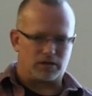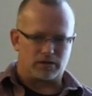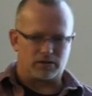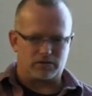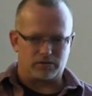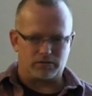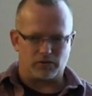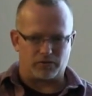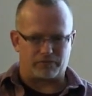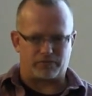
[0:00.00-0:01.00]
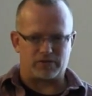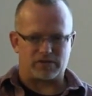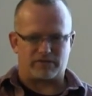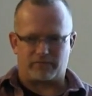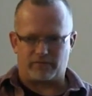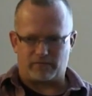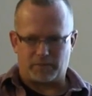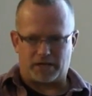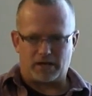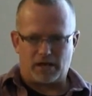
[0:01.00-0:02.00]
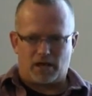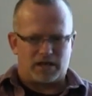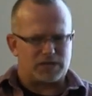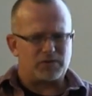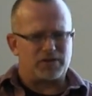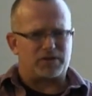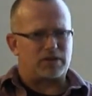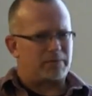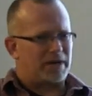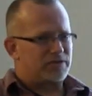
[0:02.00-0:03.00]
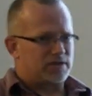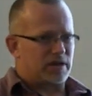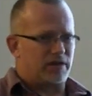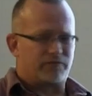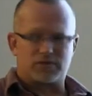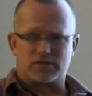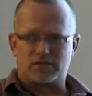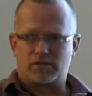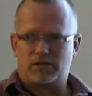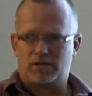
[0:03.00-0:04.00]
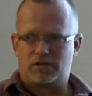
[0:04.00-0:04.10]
and you know the friends I've met that's one of the things about these conferences